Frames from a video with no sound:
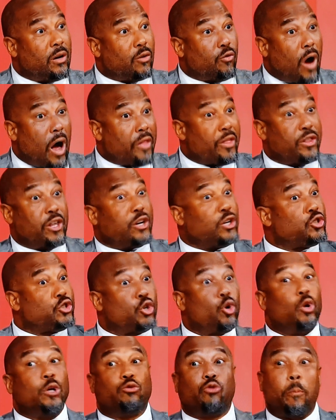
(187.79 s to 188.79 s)
rather than as
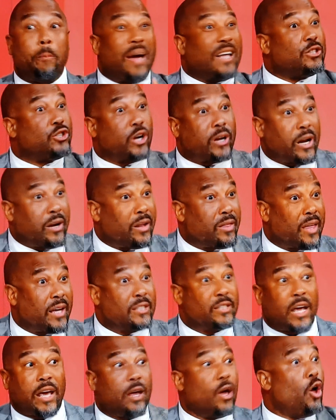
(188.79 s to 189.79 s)
soon as we mention anything,
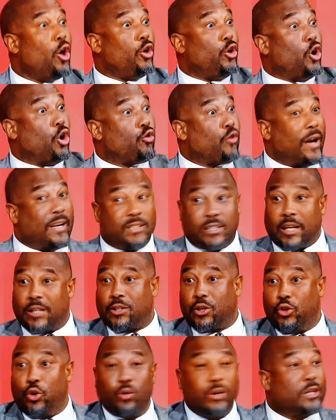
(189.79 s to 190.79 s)
say, you're
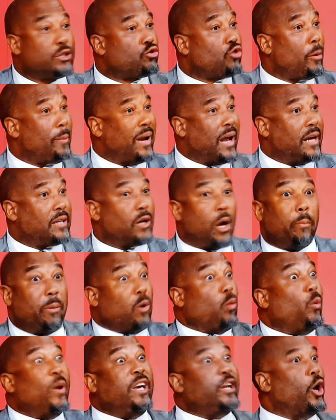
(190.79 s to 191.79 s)
racist, you discriminate,
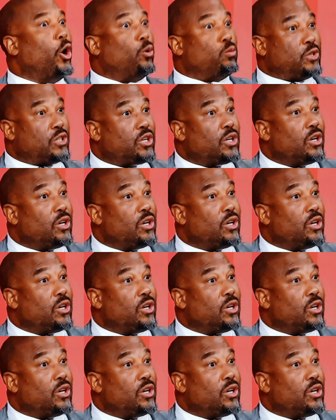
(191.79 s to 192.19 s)
but we don't.